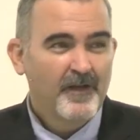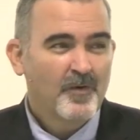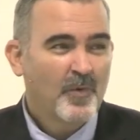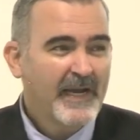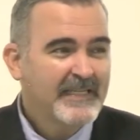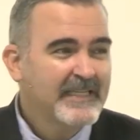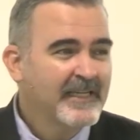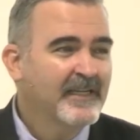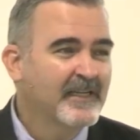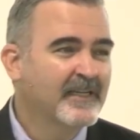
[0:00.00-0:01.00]

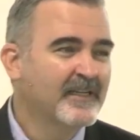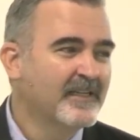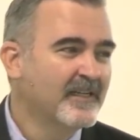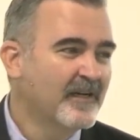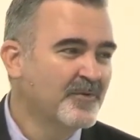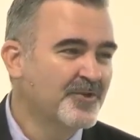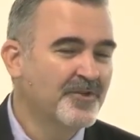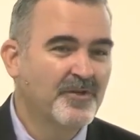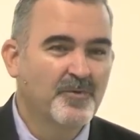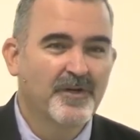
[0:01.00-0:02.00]
Waiting, I'm sure
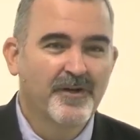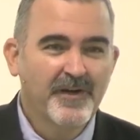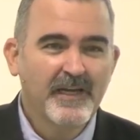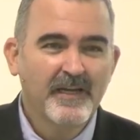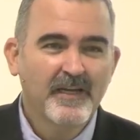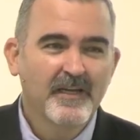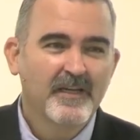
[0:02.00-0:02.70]
you would agree,